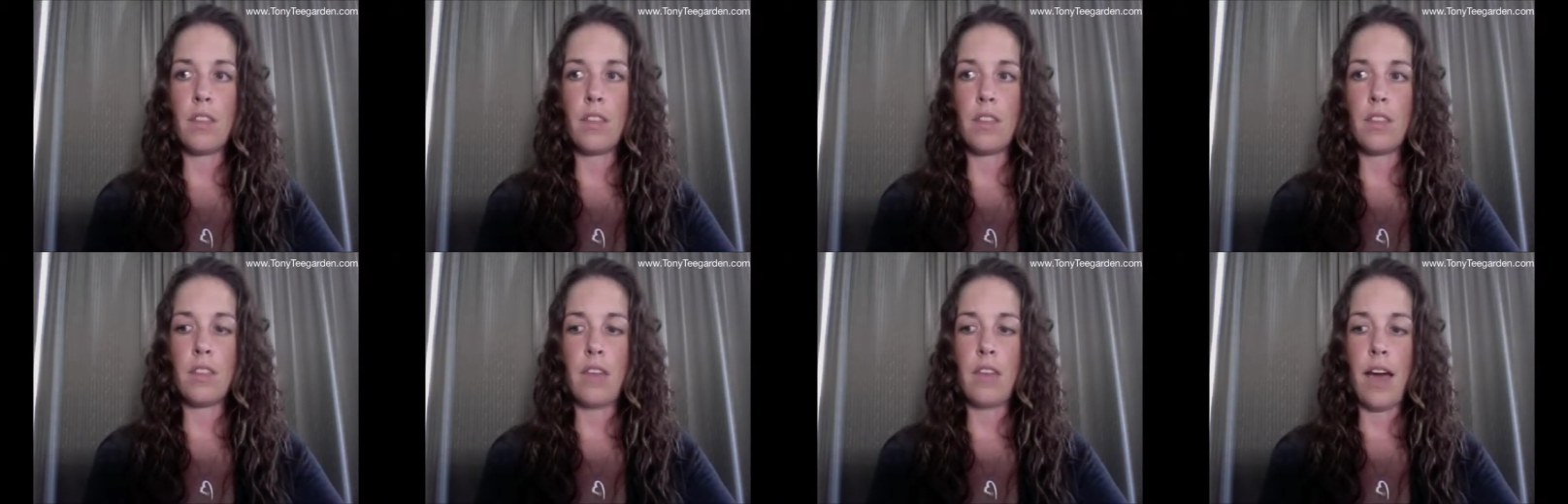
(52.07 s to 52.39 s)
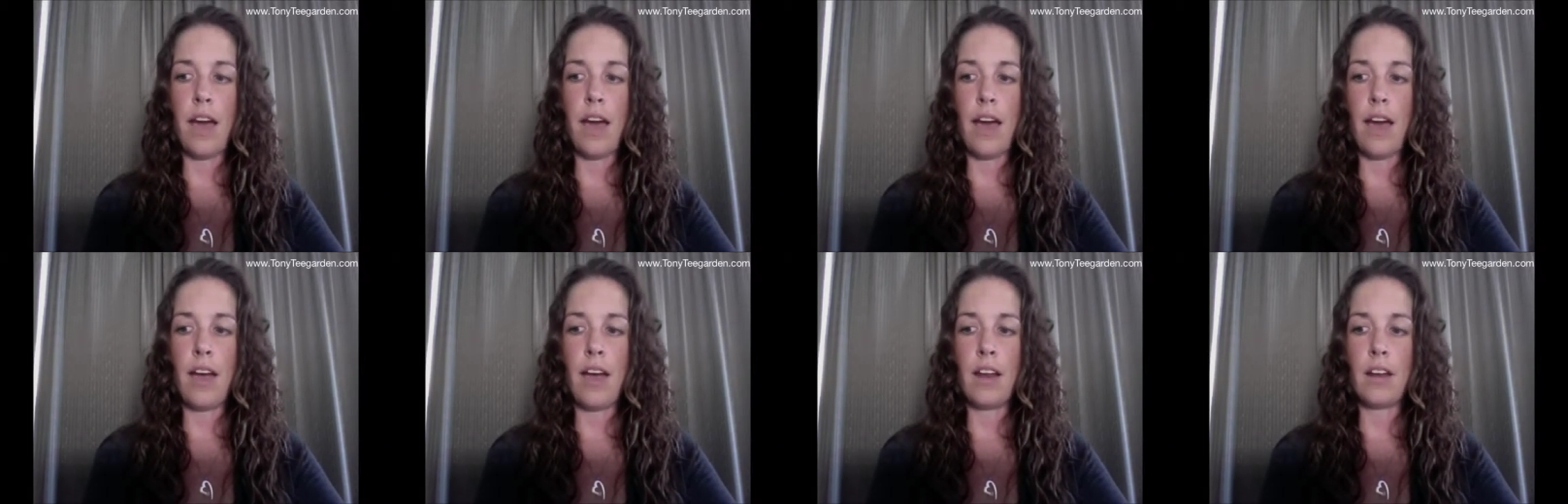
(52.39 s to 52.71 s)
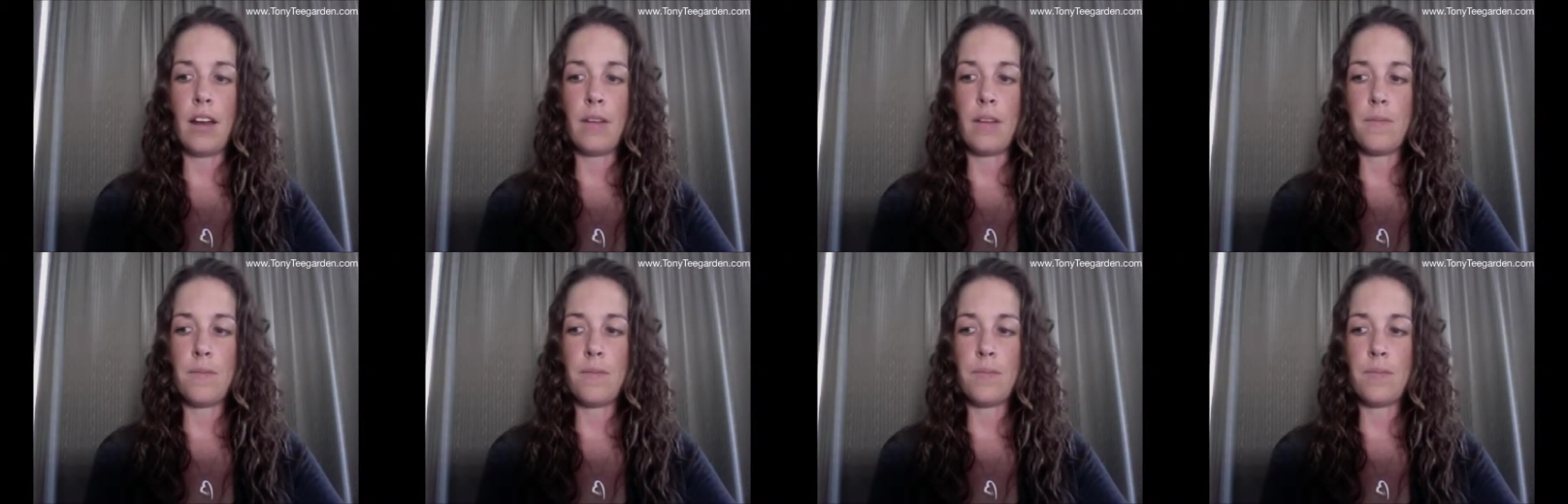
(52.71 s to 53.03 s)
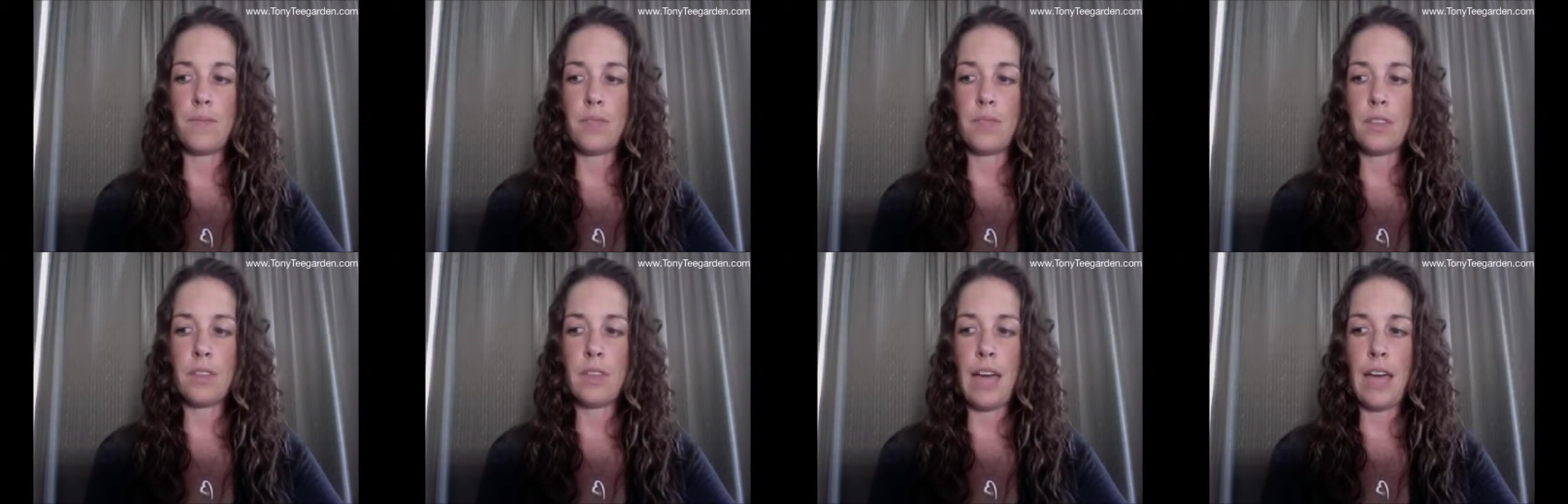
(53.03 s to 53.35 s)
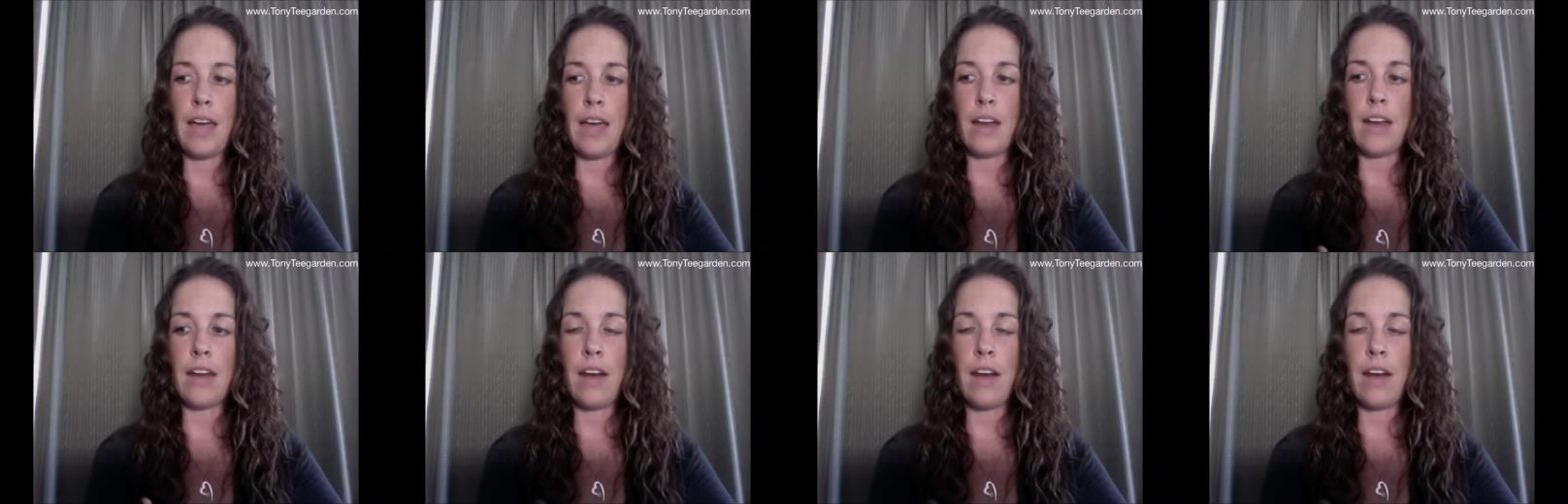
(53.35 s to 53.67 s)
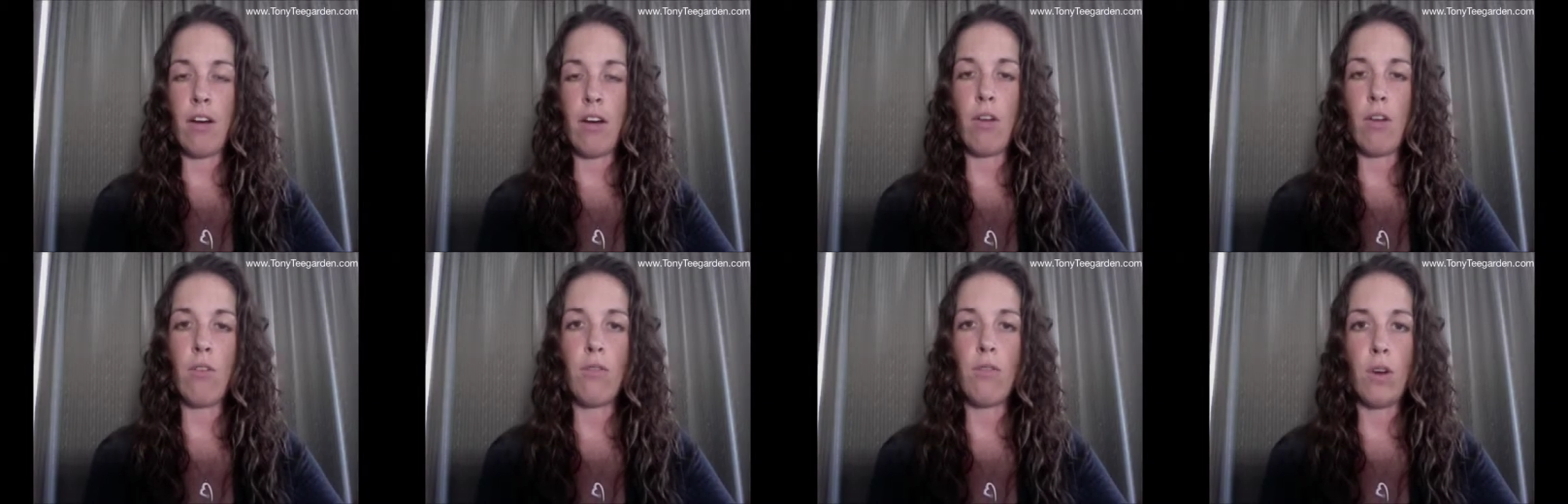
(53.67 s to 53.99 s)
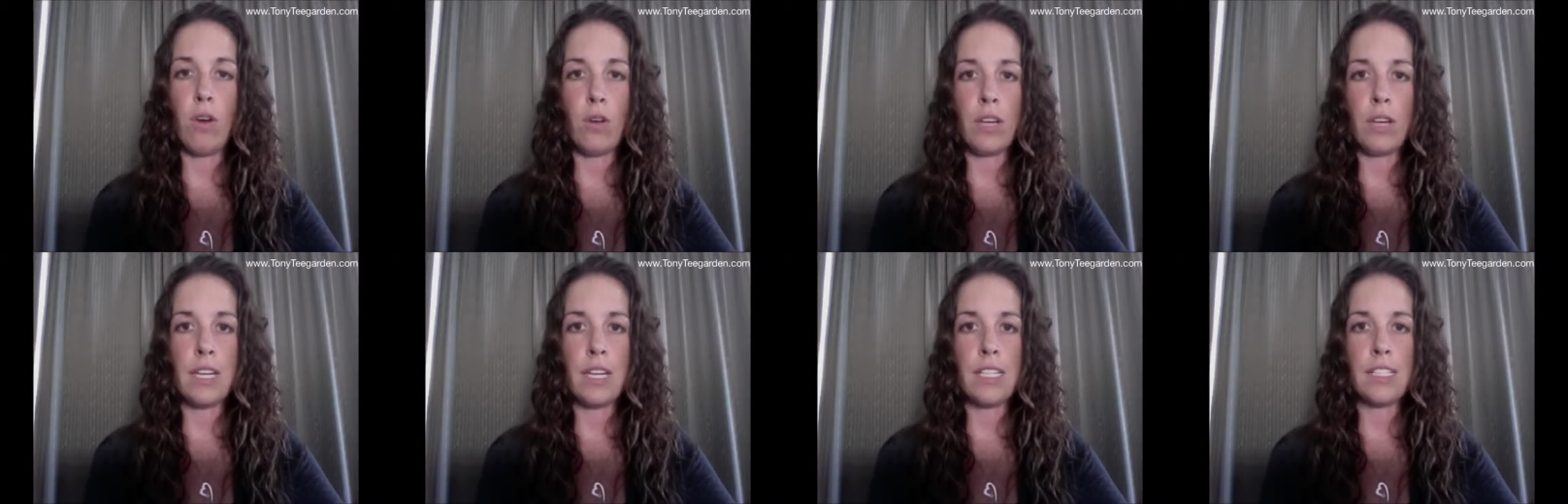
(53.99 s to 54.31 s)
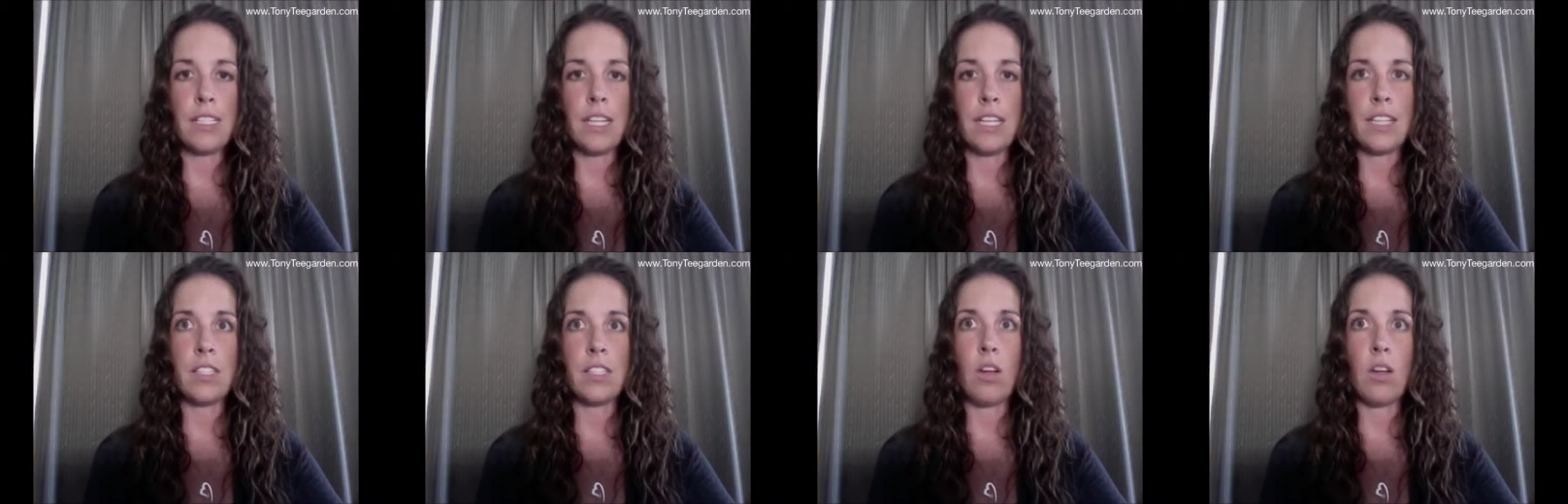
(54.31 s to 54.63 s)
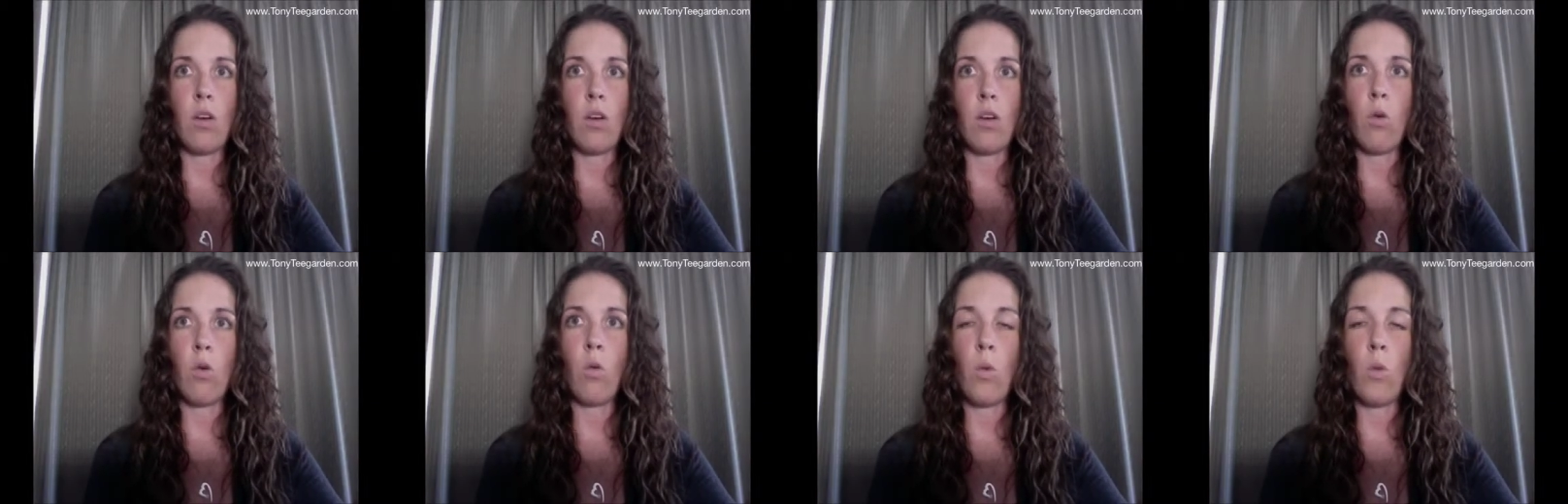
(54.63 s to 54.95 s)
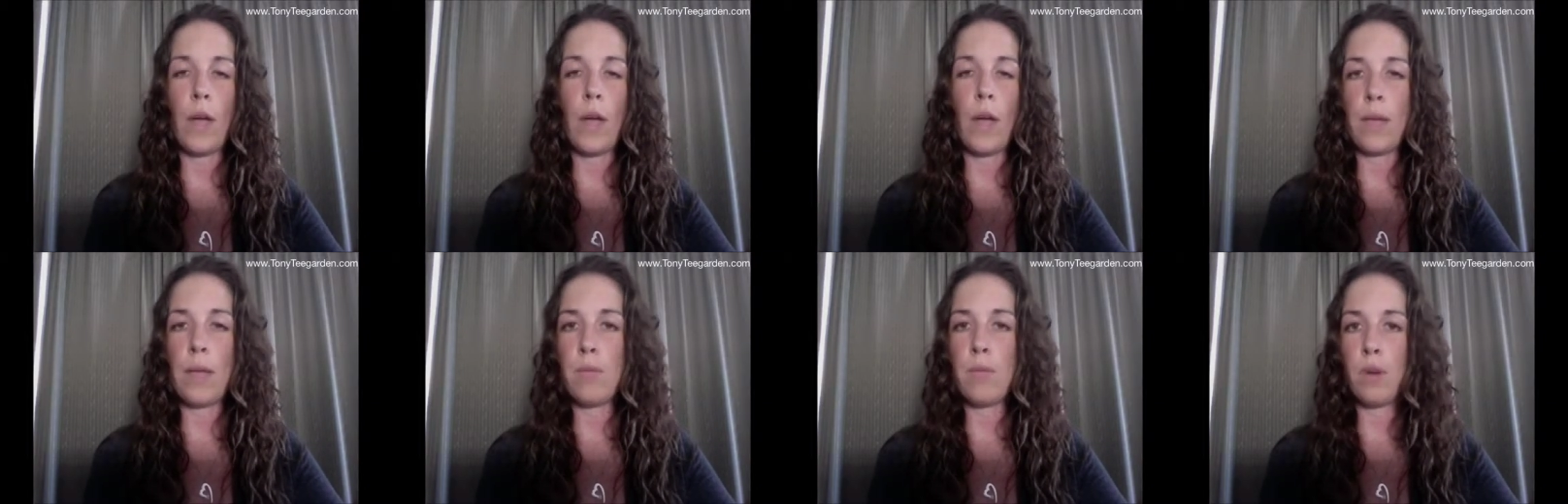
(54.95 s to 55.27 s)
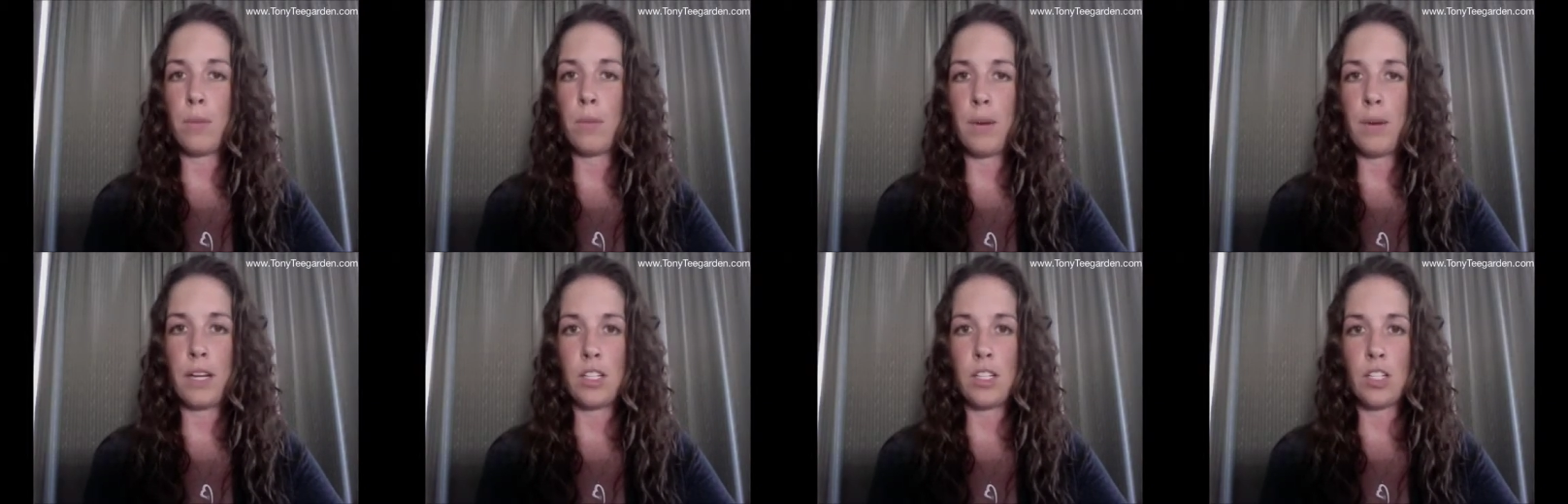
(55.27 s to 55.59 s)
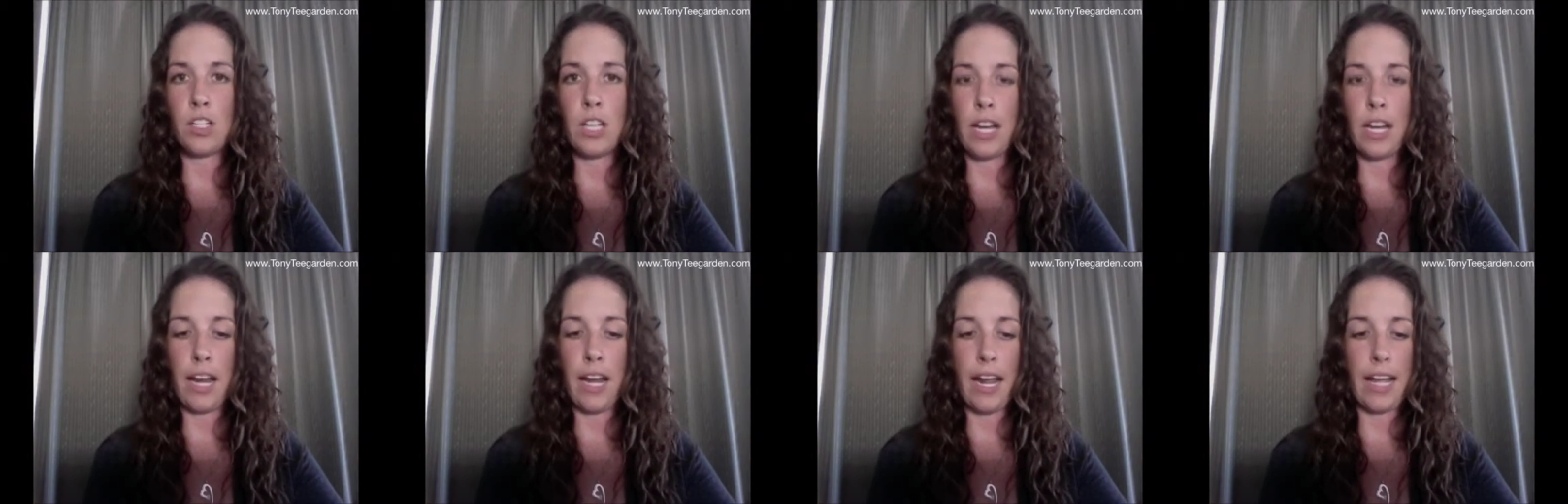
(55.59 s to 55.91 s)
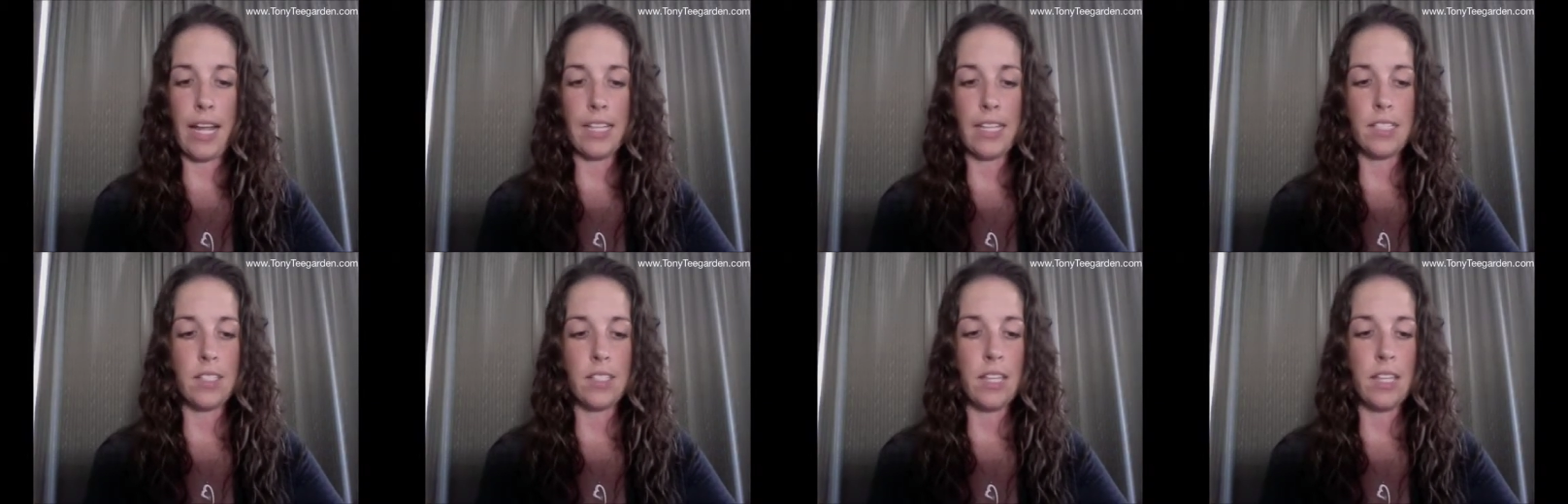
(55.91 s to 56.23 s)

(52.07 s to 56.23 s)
that that narrow focus, it's way more punch hitting.